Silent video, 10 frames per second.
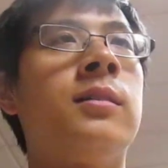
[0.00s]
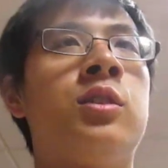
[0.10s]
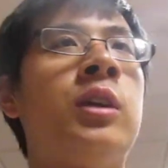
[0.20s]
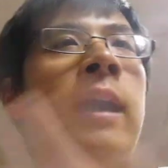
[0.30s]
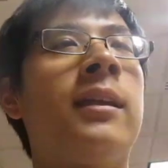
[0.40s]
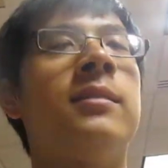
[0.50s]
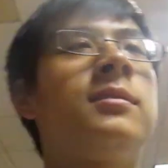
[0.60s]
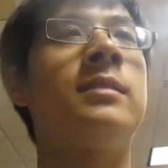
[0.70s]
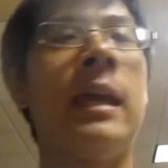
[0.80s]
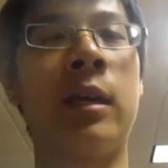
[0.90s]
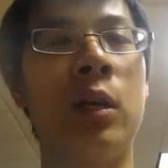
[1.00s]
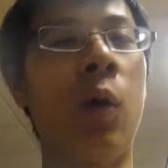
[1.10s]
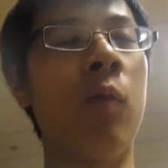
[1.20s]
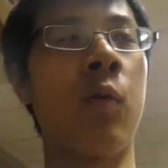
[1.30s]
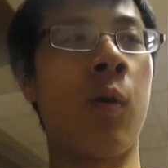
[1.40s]
China's taking
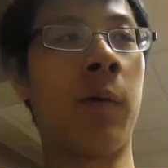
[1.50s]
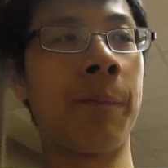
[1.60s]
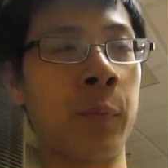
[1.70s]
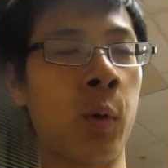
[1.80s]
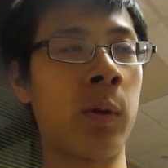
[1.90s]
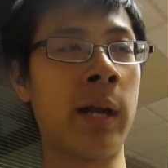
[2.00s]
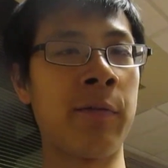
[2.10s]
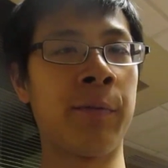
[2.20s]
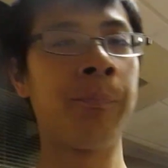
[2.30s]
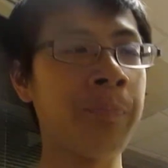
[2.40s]
over or whatever.